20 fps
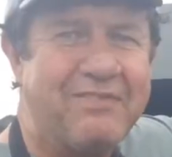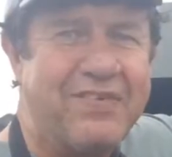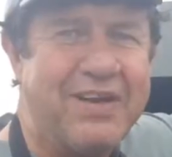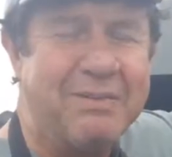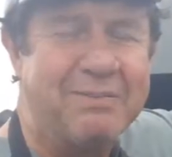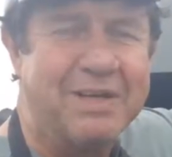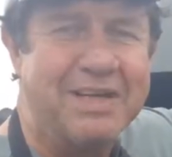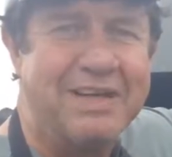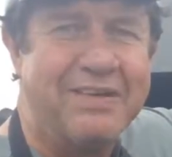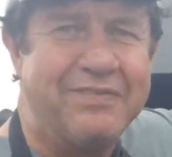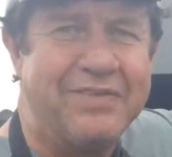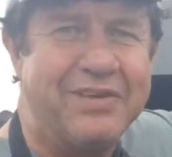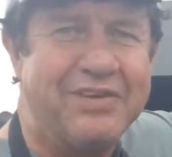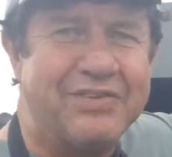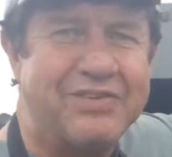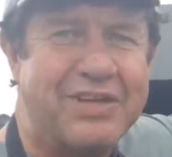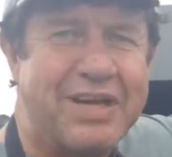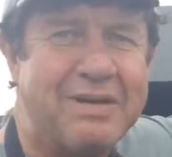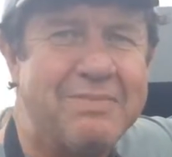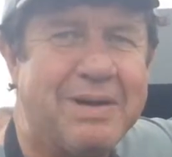family lived in the
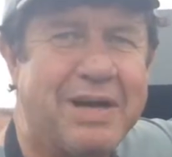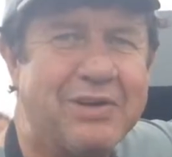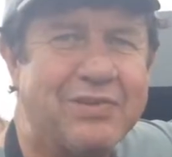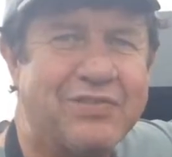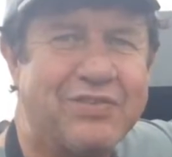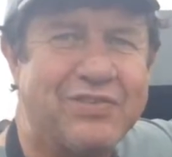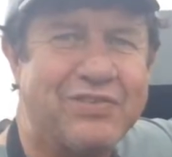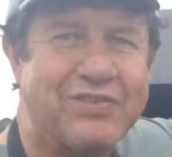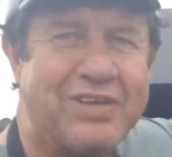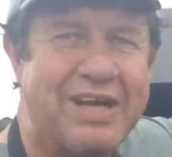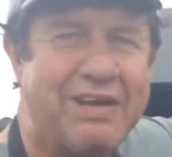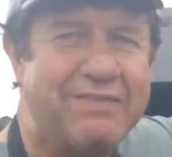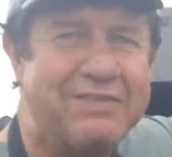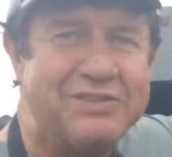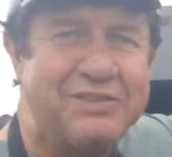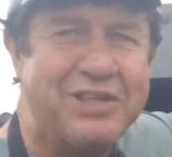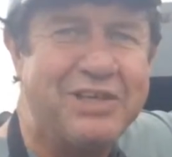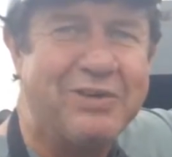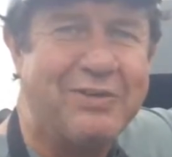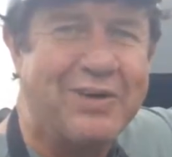same house for
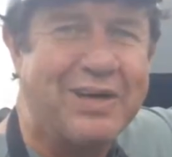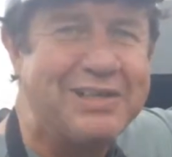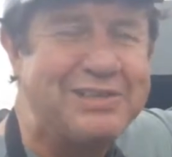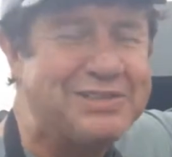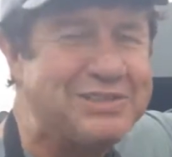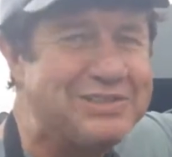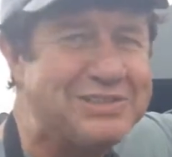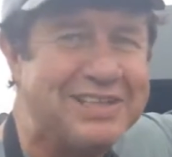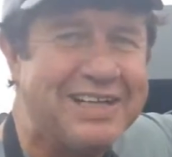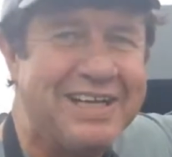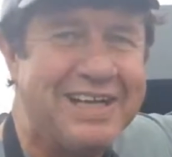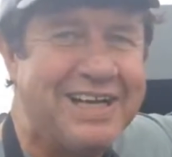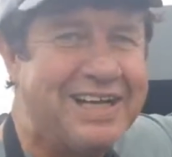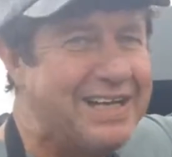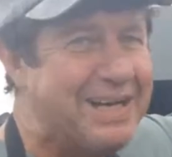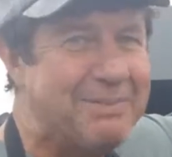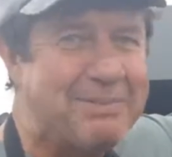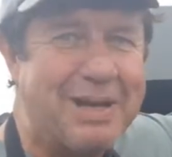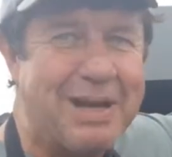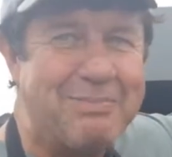seven generations.
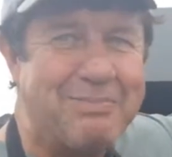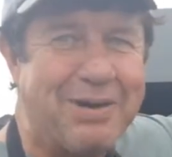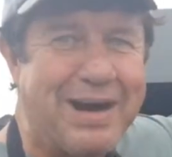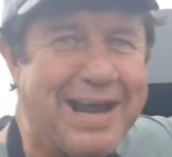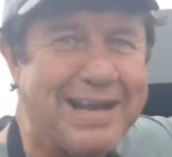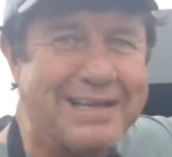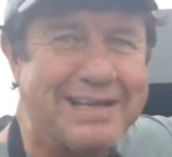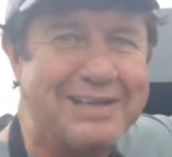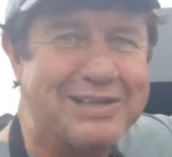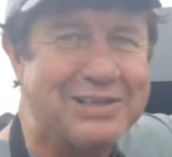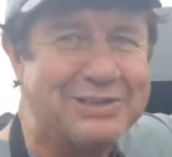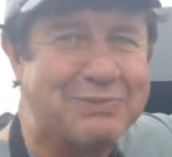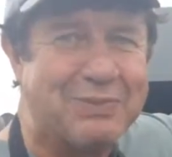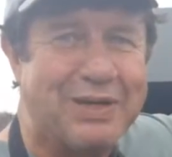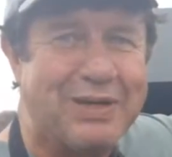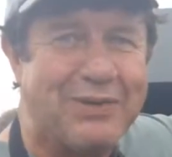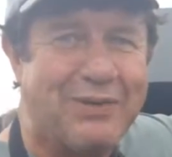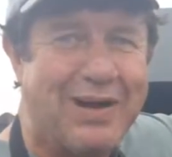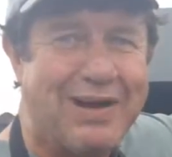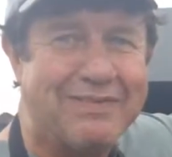And I'm not bragging because
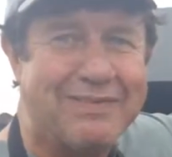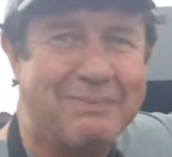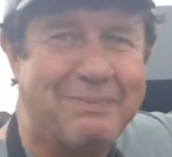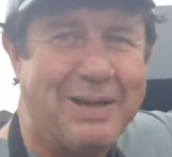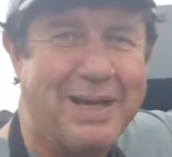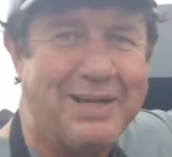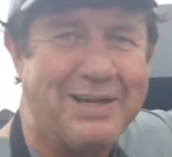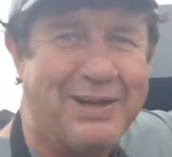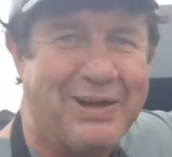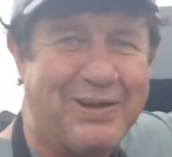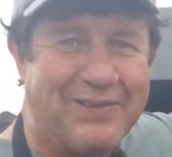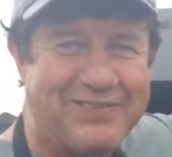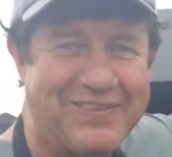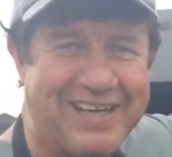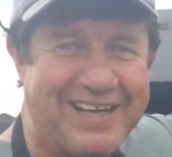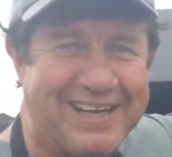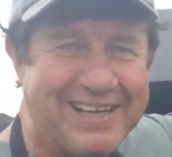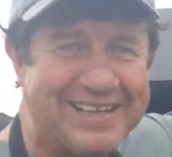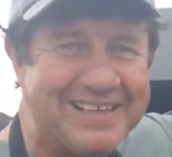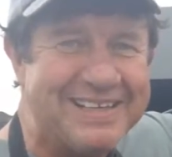we don't have it paid off
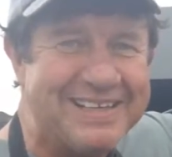yet.